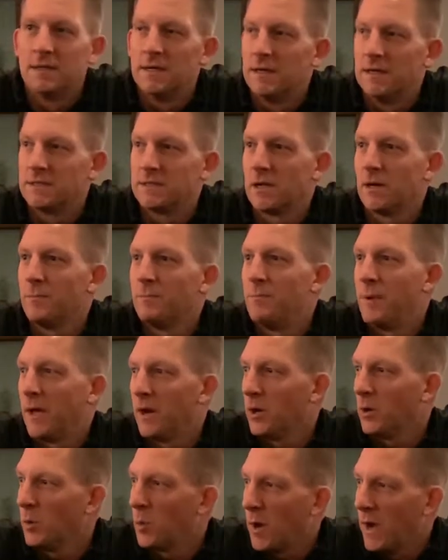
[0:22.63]
Is there a
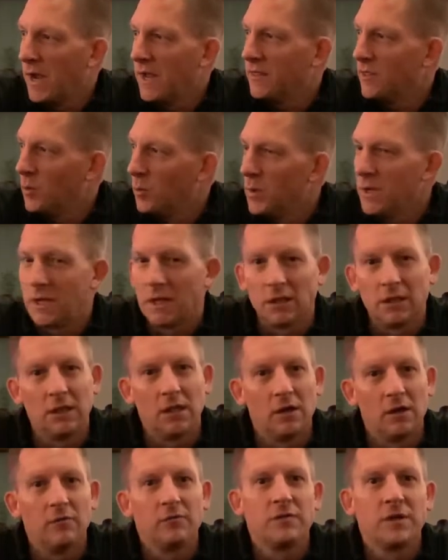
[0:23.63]
better way that we can
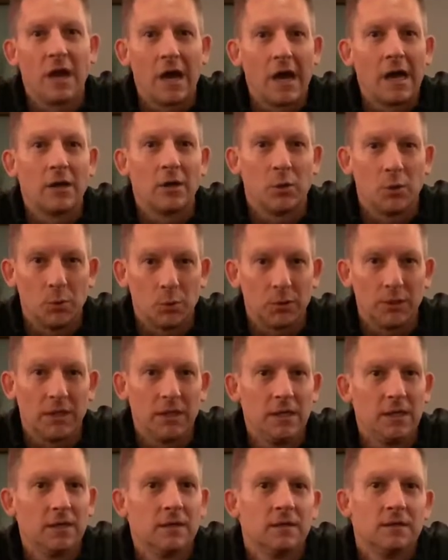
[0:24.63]
love God
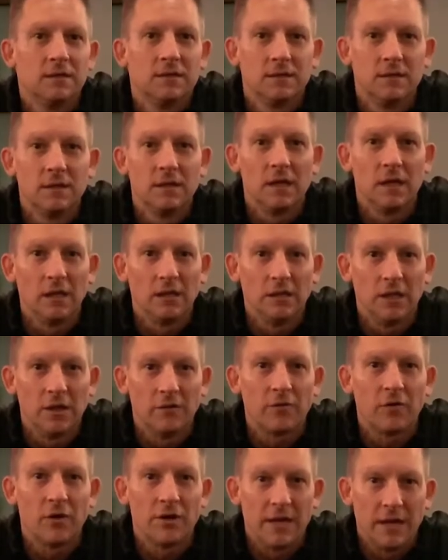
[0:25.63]
wholly and
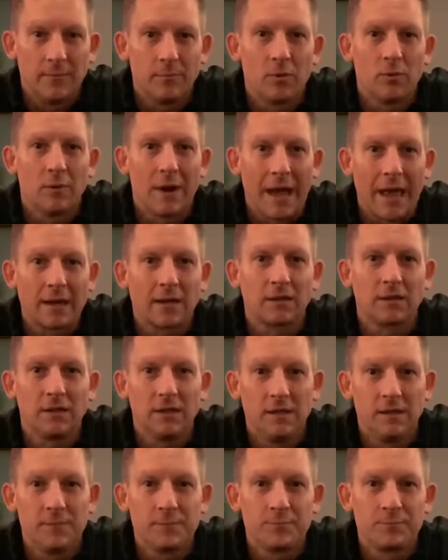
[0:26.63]
love our neighbor
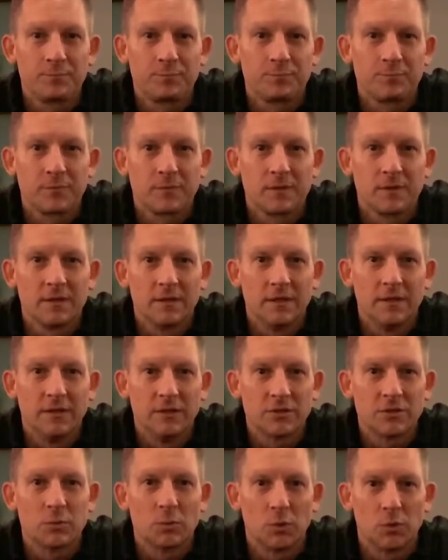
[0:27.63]
radically in
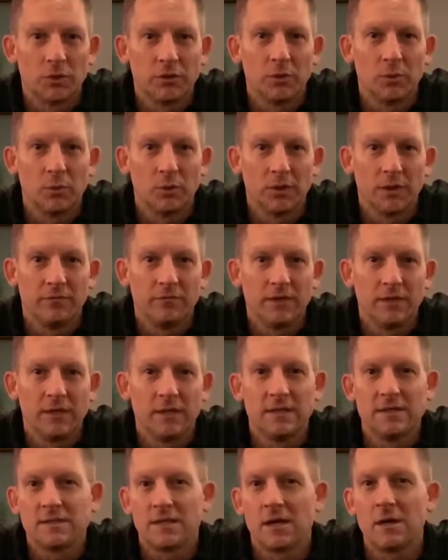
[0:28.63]
this world that we're living in?
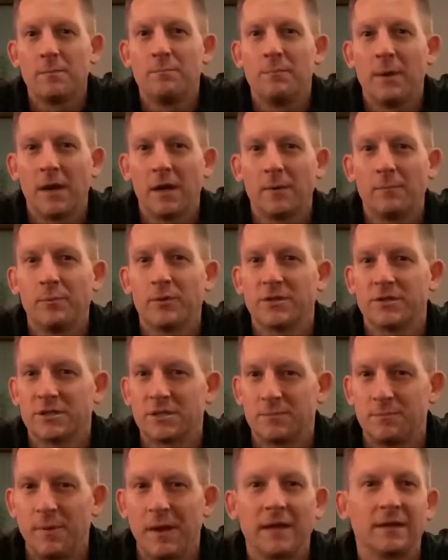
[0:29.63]
Is there a better
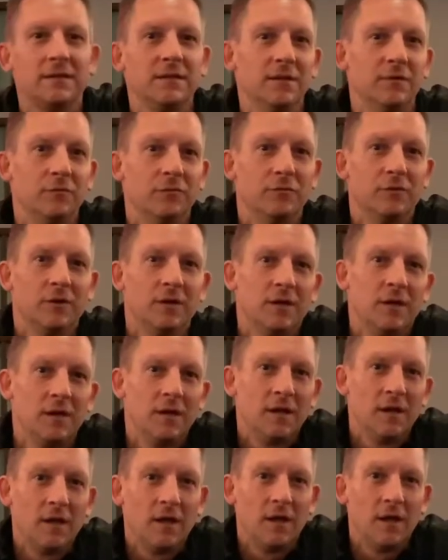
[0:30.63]
perspective
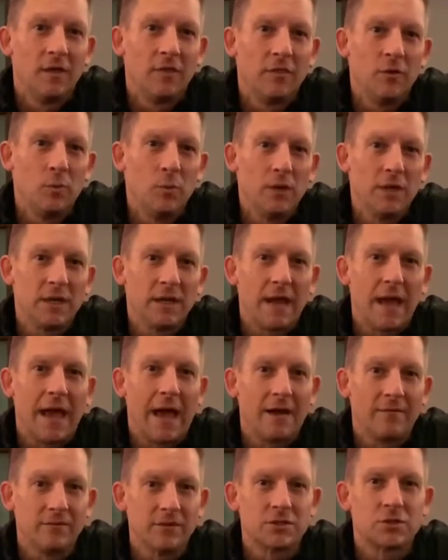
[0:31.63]
that we can
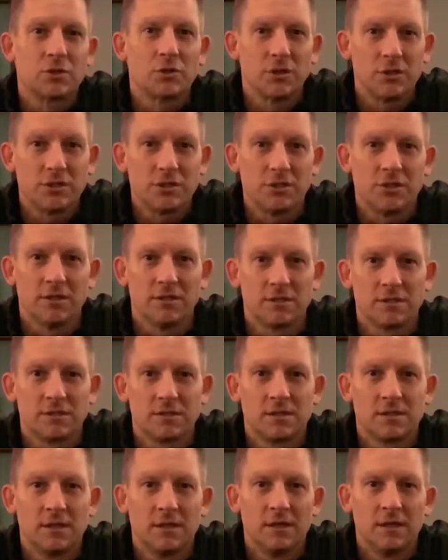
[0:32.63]
have as
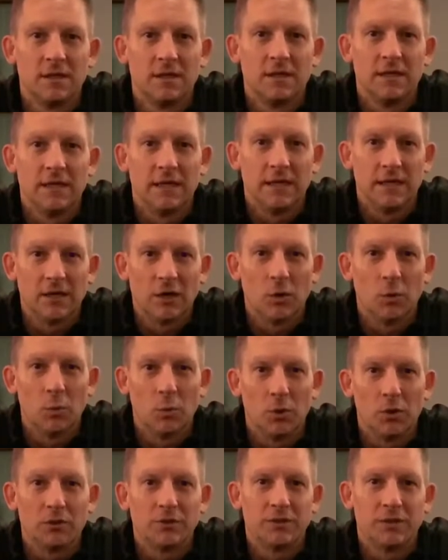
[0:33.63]
Christians in our
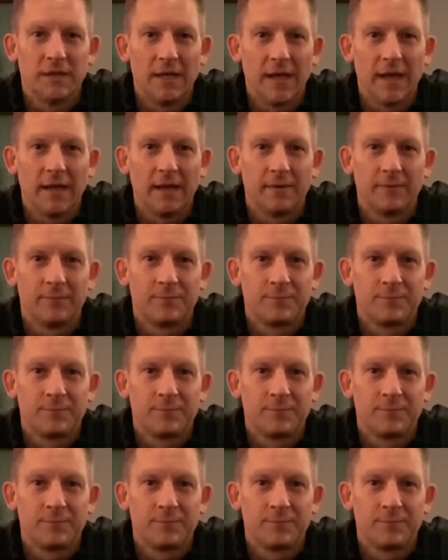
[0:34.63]
world today?